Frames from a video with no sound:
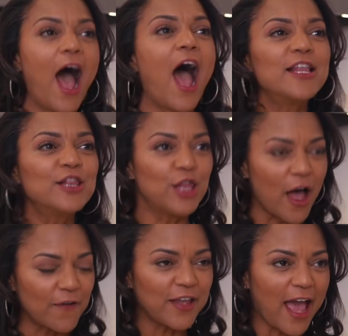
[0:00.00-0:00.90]
I
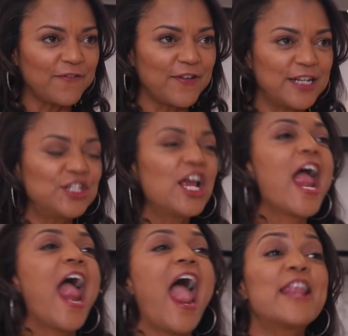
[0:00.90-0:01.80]
love catfish,
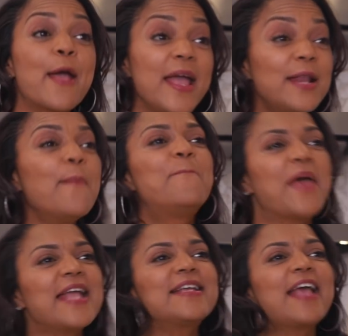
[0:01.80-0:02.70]
and I made a baked